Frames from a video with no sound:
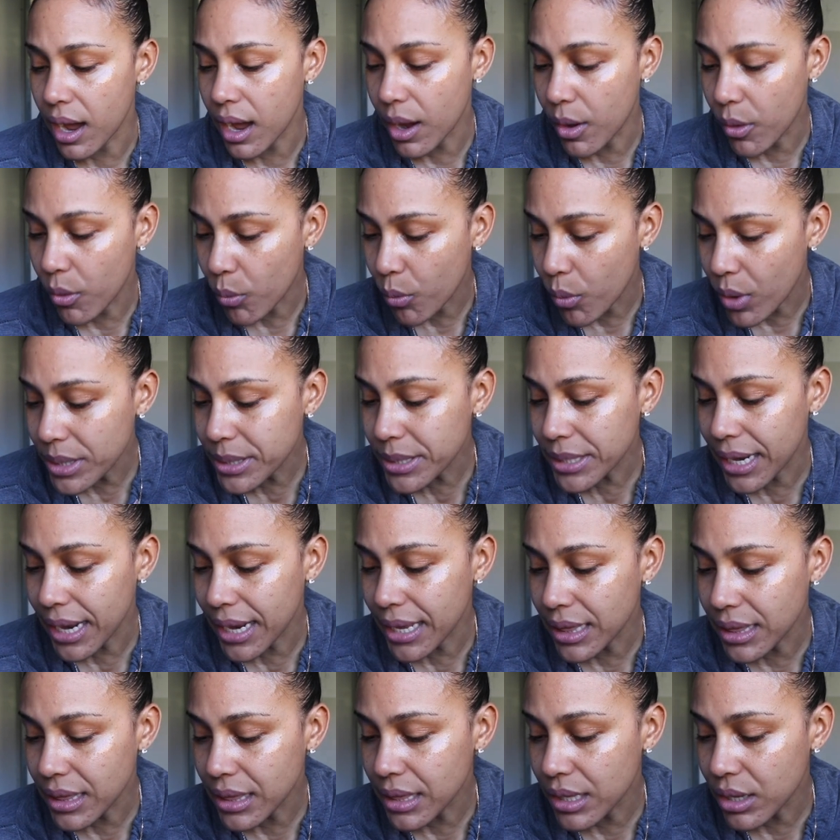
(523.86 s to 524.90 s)
once
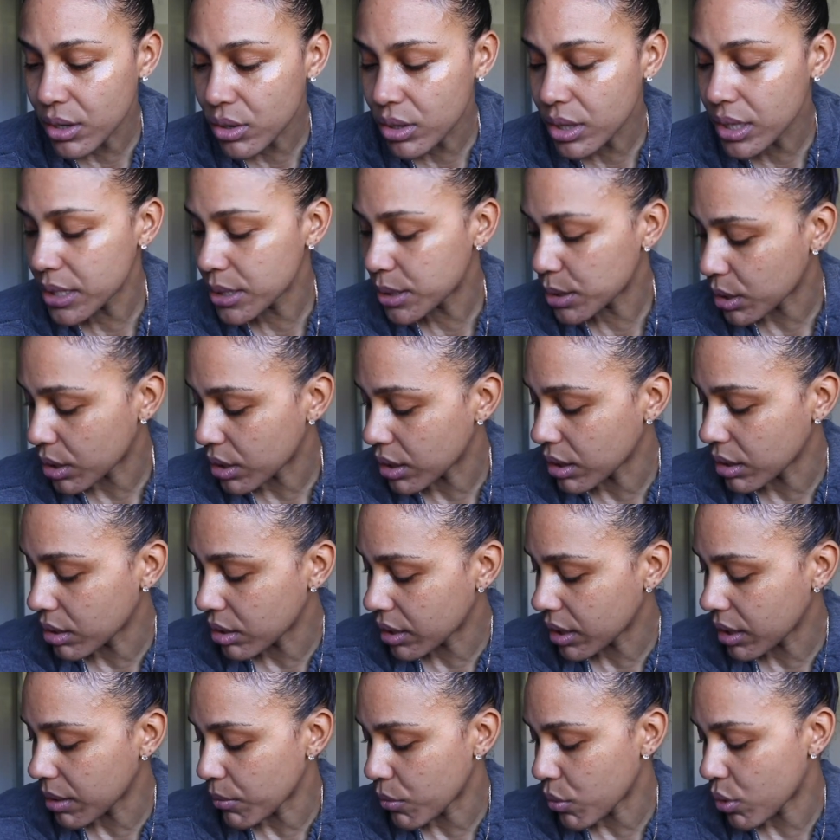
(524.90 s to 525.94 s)
I literally started
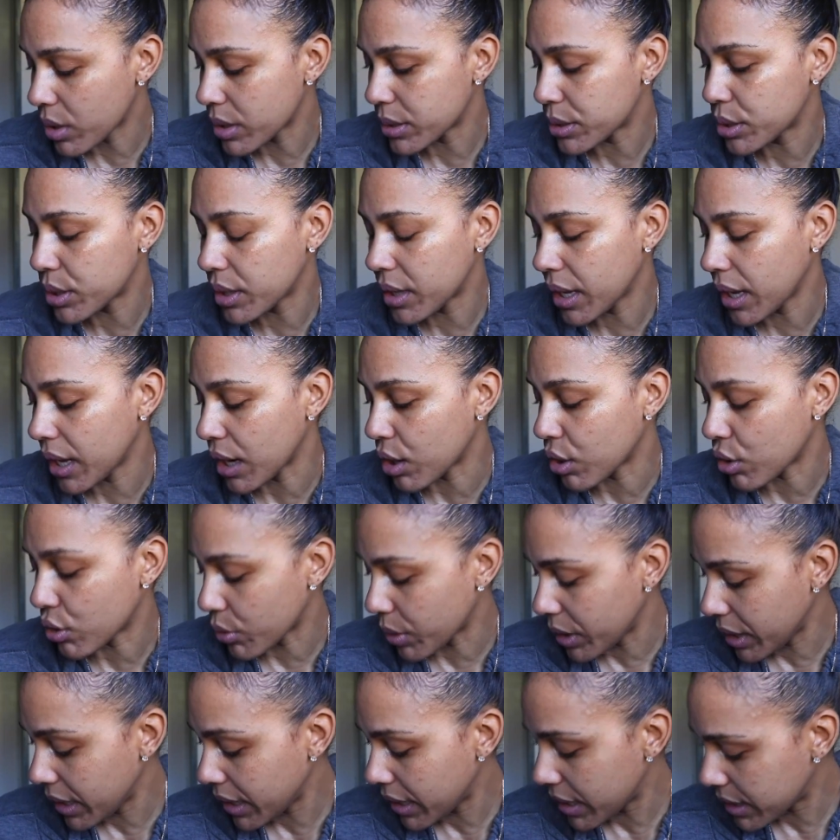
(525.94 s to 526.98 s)
looking more into the
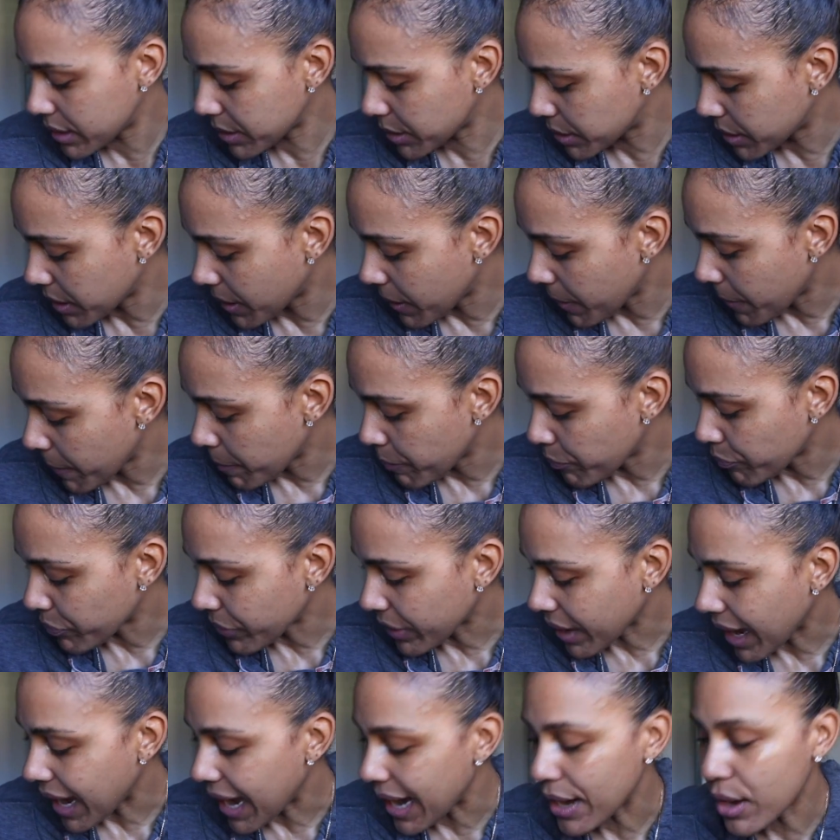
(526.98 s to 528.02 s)
ingredients,
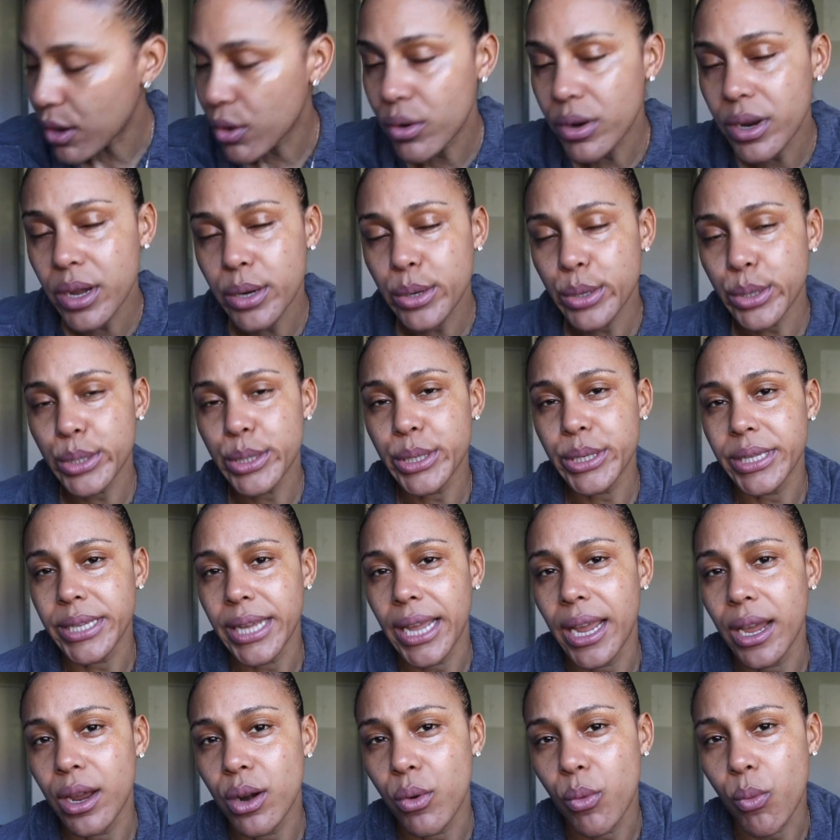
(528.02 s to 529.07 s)
I don't
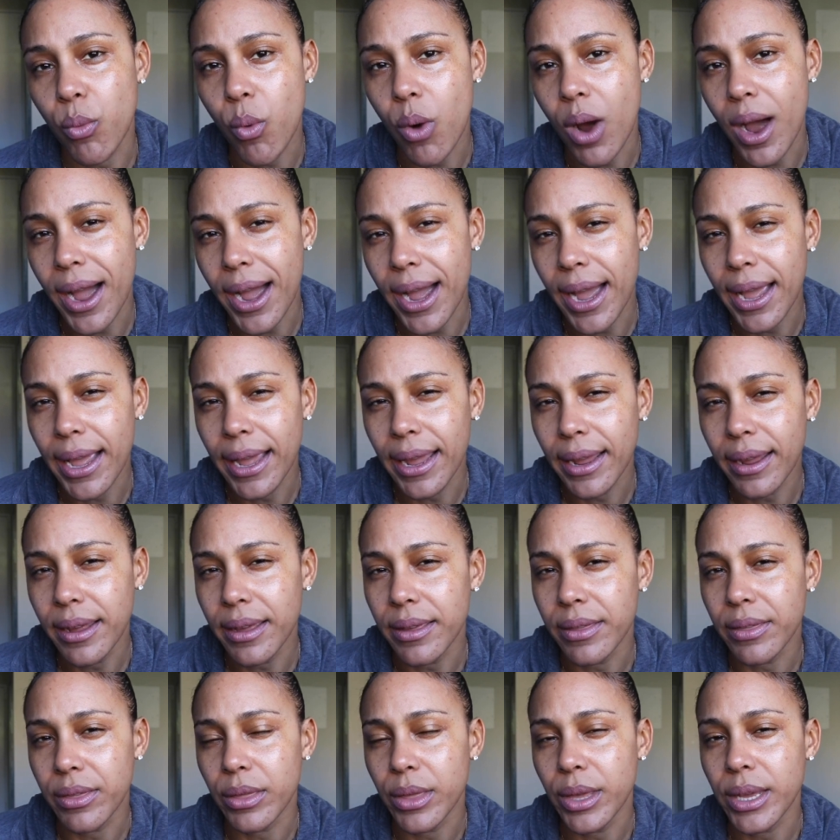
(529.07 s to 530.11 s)
understand why
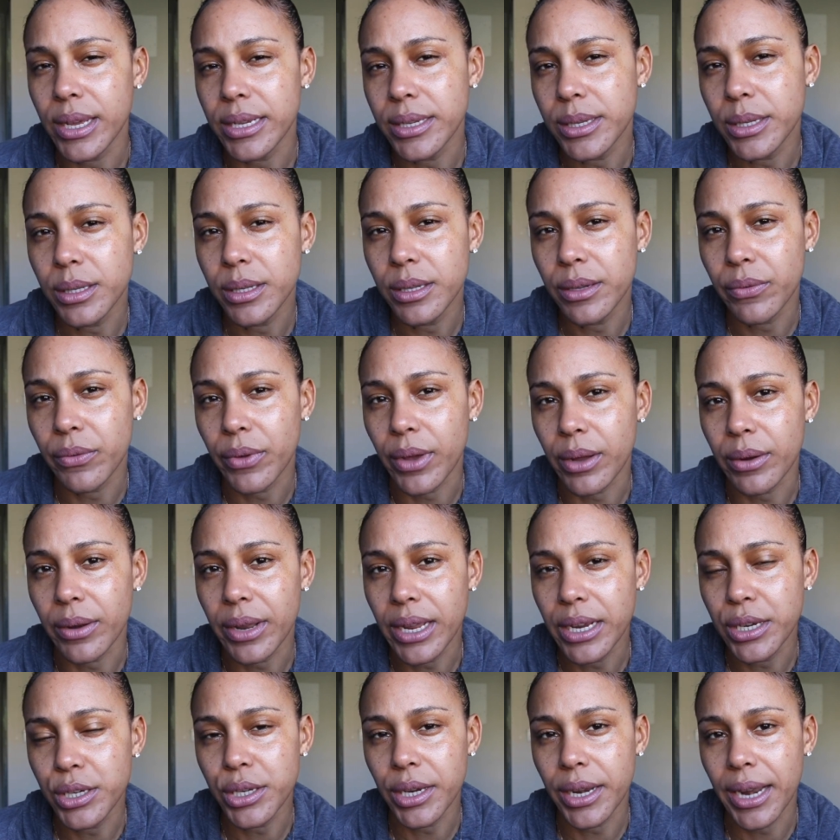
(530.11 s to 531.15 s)
this
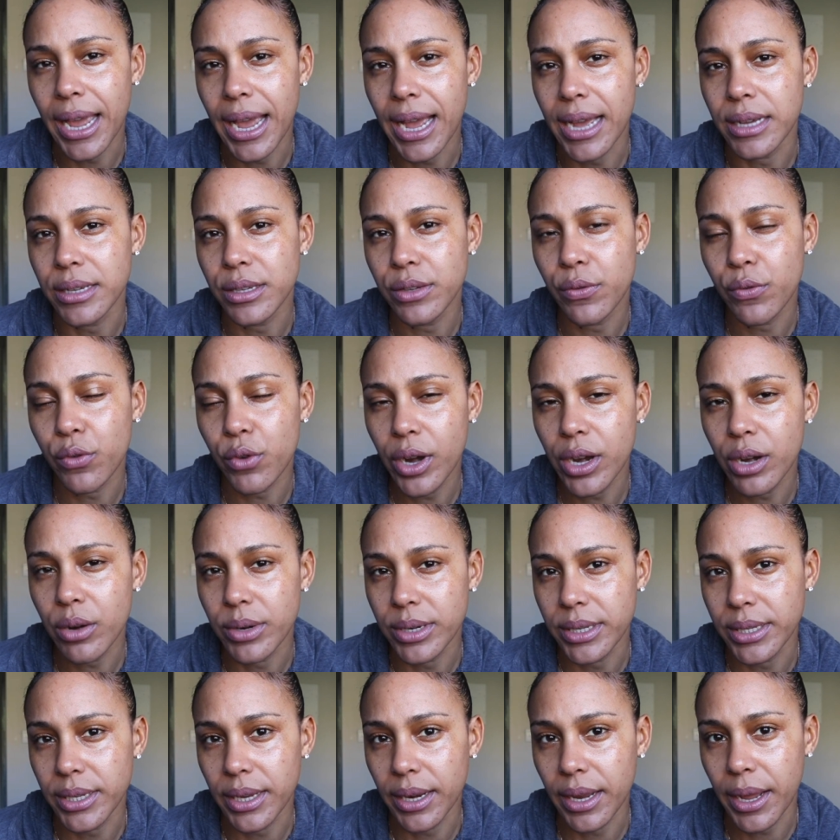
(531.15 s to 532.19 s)
foundation has
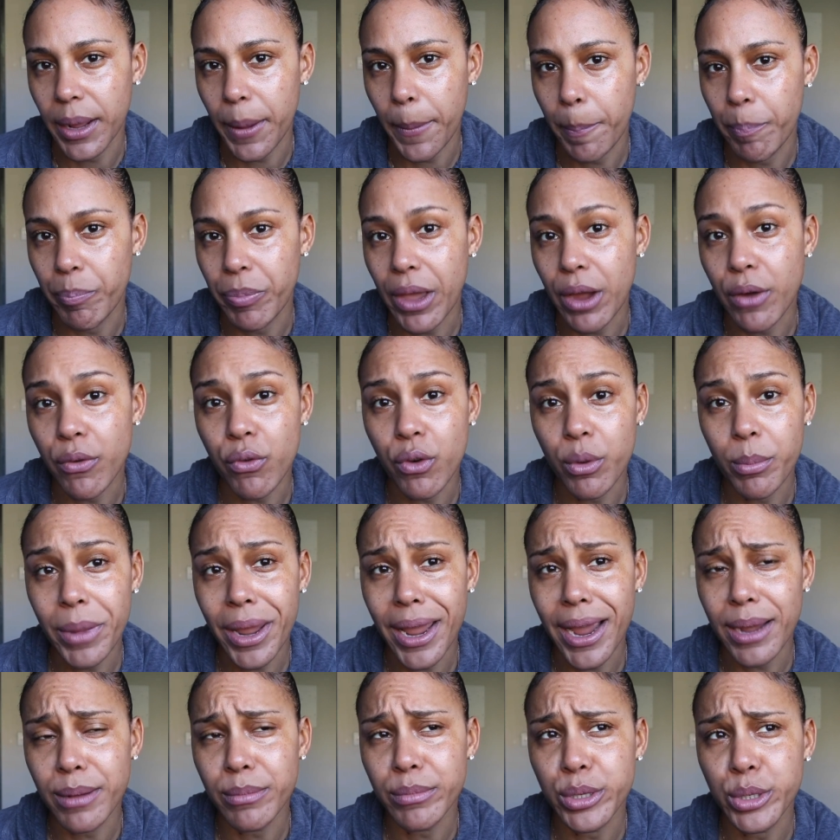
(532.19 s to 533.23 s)
fragrance in it. Now for
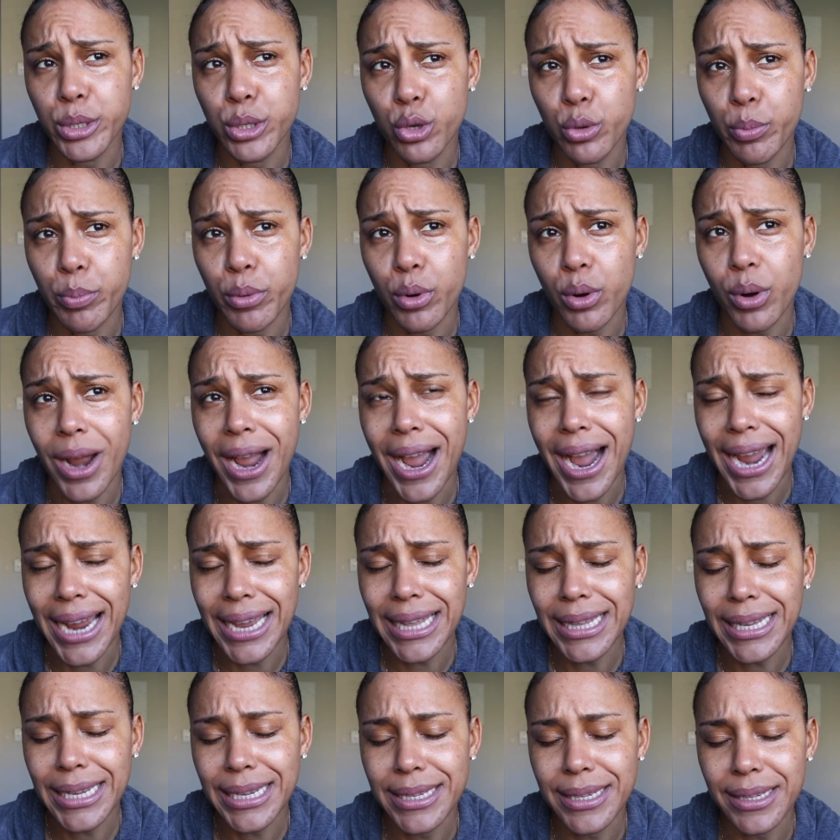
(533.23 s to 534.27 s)
me, I'm super
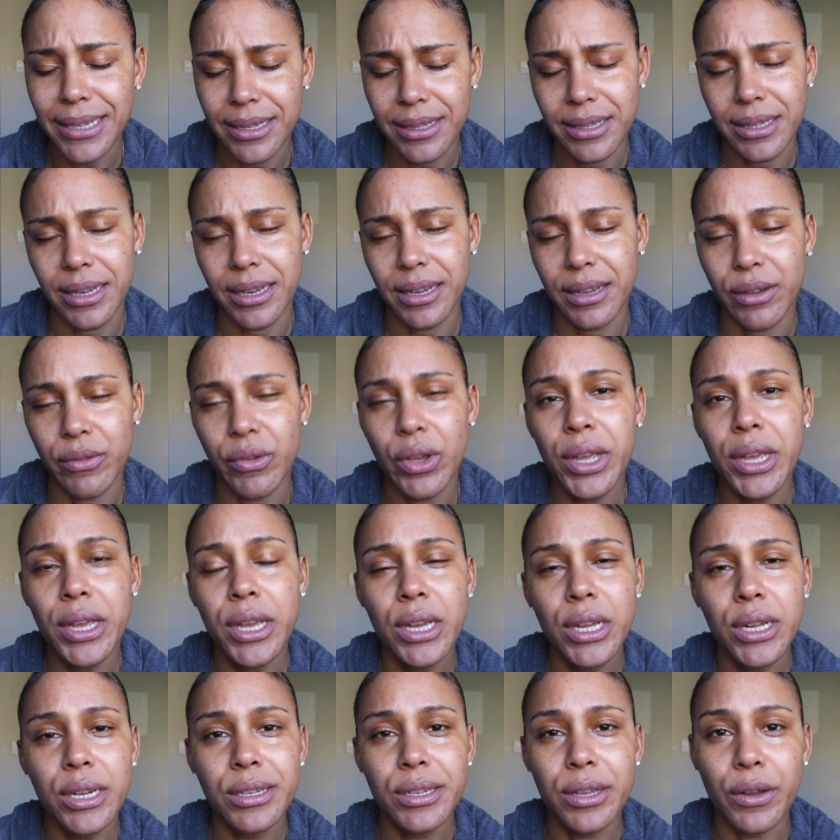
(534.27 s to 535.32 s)
highly sensitive
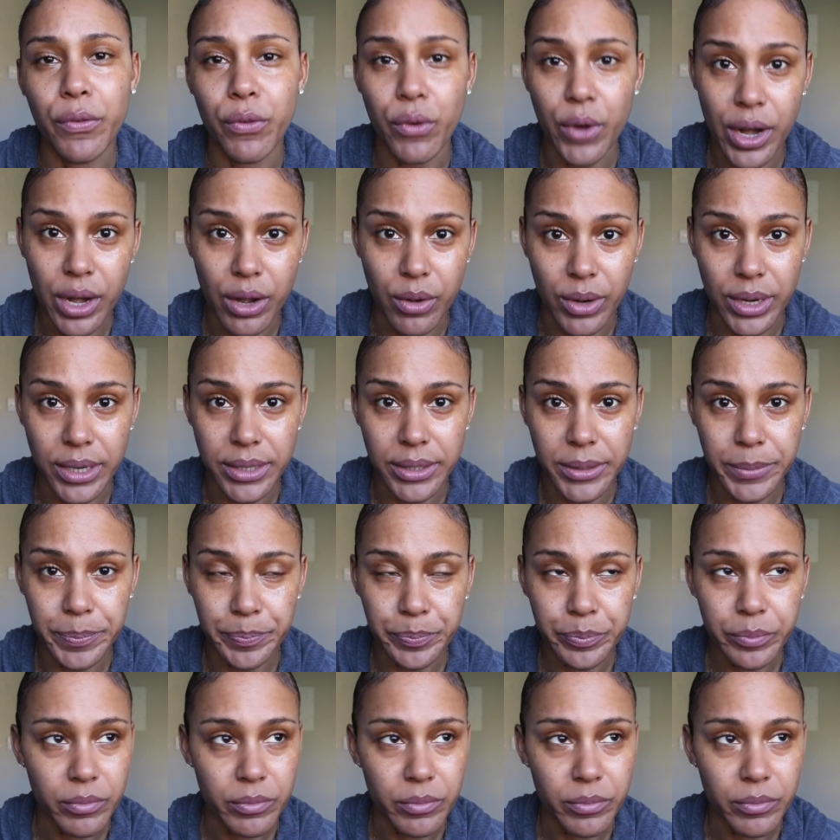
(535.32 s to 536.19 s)
to fragrance.